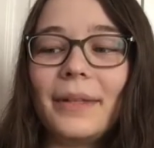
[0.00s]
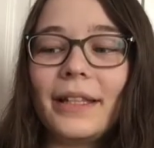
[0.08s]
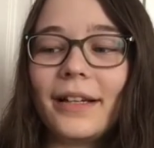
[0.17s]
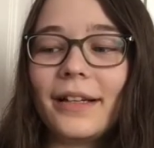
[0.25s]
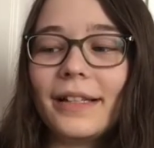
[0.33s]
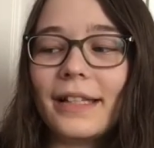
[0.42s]
but
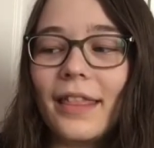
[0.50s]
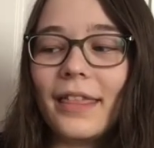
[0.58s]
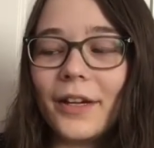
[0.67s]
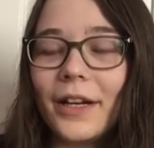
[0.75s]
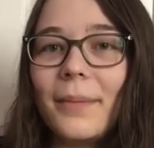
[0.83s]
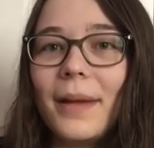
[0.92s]
there is a
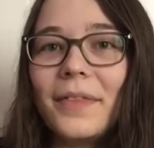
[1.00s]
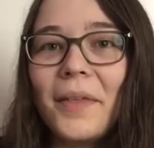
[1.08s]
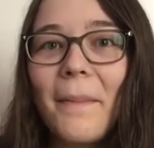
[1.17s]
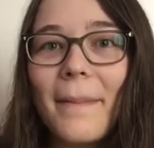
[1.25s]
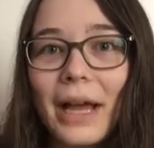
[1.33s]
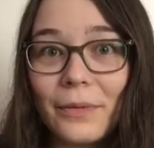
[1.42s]
theory about
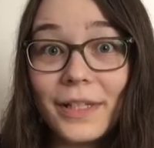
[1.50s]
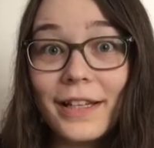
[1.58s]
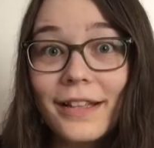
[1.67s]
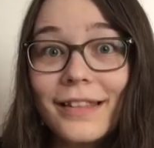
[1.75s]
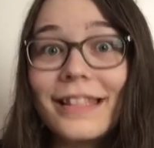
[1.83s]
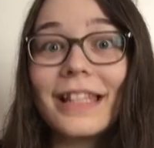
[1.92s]
the
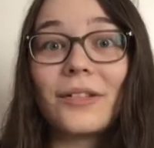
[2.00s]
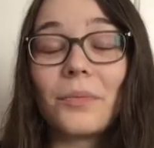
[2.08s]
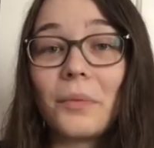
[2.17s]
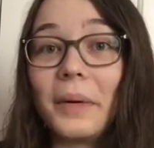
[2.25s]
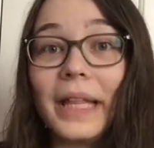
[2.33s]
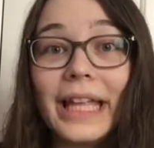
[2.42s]
mountains that's
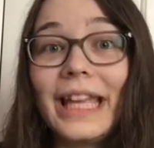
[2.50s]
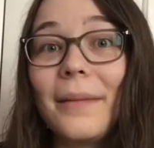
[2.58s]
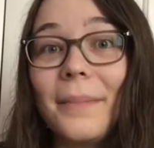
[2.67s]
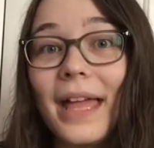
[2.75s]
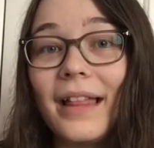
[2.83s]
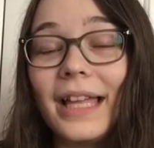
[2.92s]
really
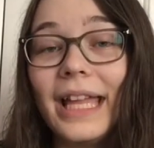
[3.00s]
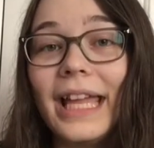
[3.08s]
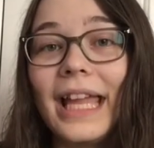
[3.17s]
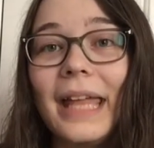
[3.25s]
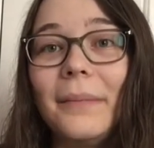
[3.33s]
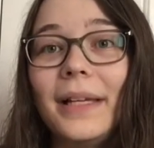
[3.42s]

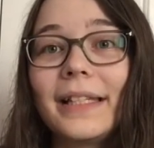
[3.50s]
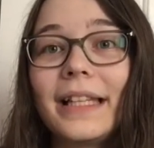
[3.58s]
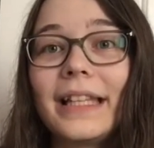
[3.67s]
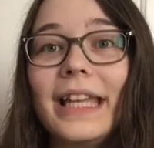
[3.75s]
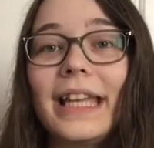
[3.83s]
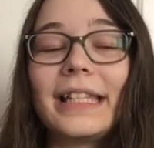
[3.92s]
compelling, and
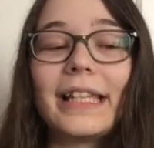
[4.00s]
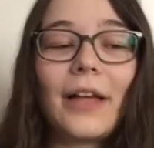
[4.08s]
basically it's how